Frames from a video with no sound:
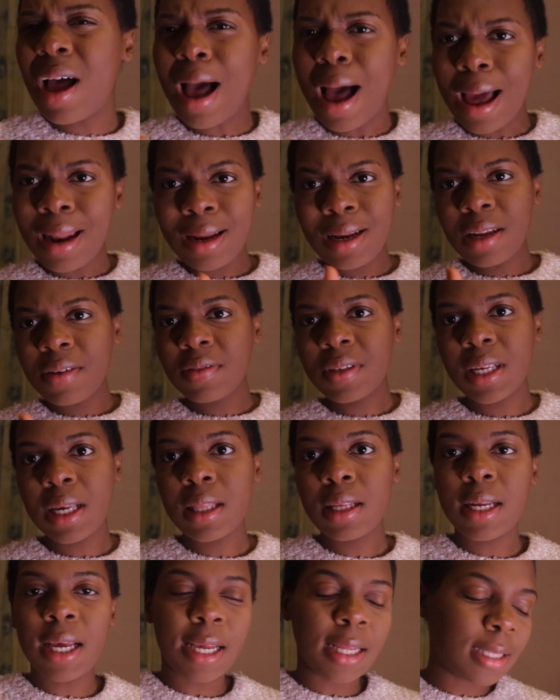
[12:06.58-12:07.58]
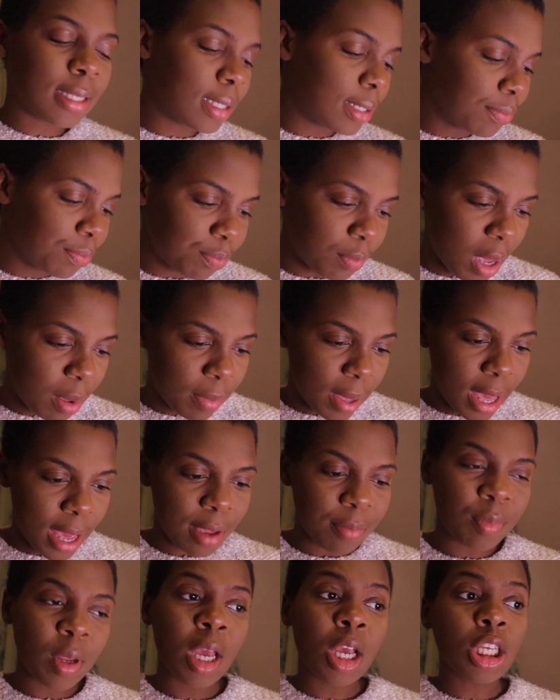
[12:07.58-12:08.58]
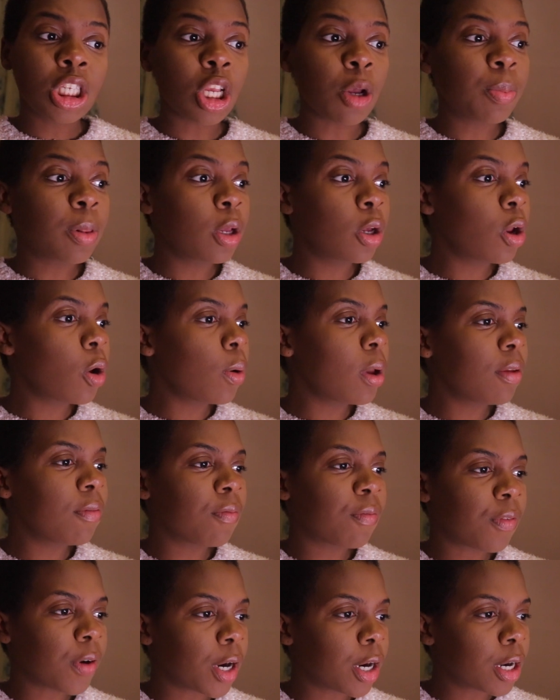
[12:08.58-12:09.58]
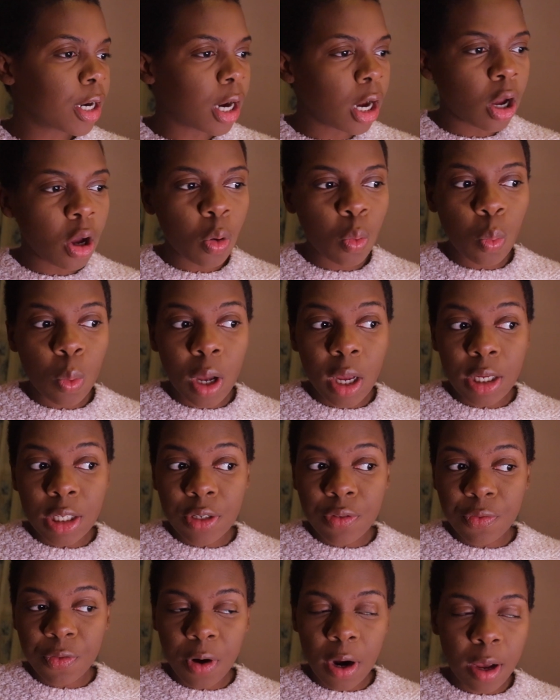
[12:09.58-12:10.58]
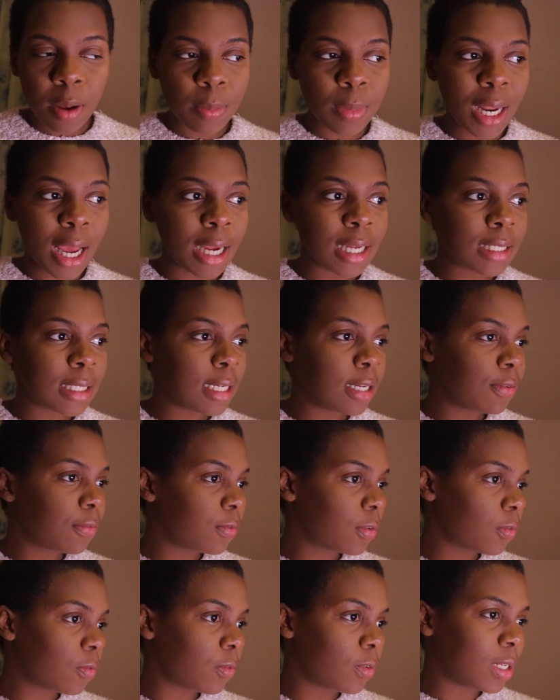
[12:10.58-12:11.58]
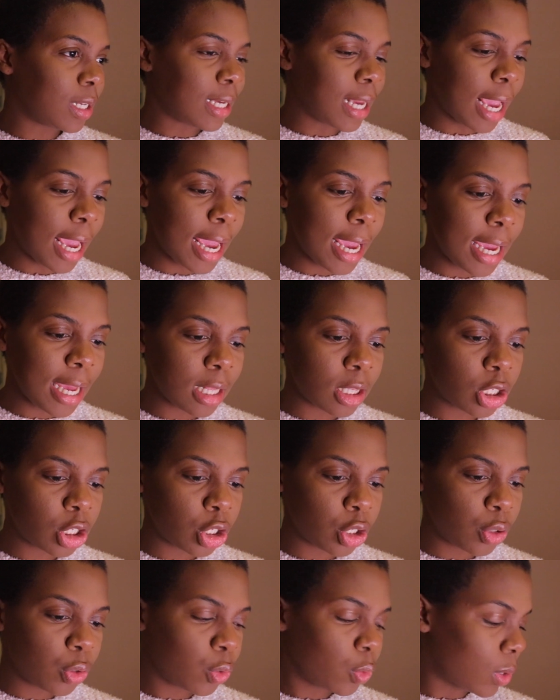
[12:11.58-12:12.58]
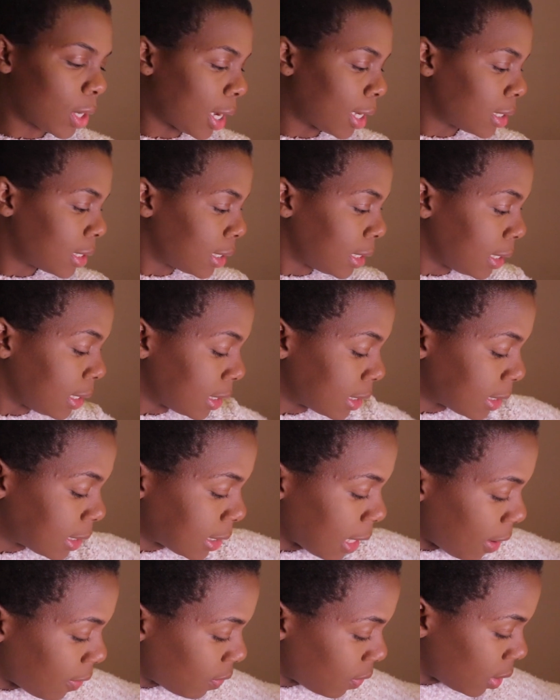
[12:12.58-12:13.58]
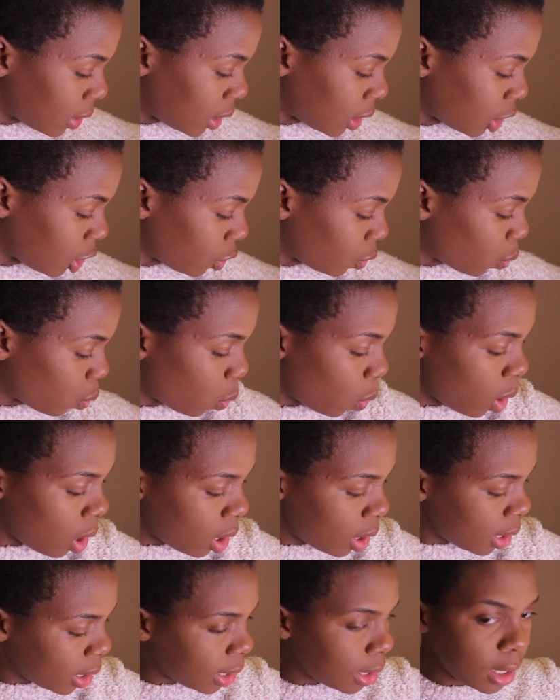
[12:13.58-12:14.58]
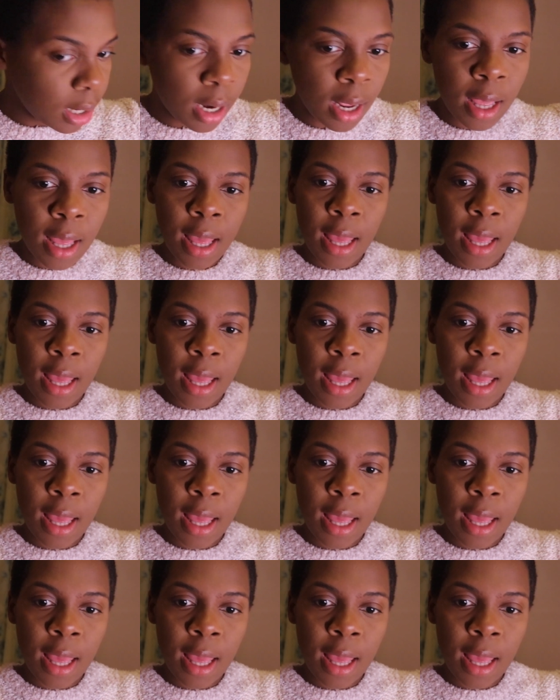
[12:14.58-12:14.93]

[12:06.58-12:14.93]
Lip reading: I didn't even say the dates, my bad. So Pluto in Virgo was from 1958 to 1971,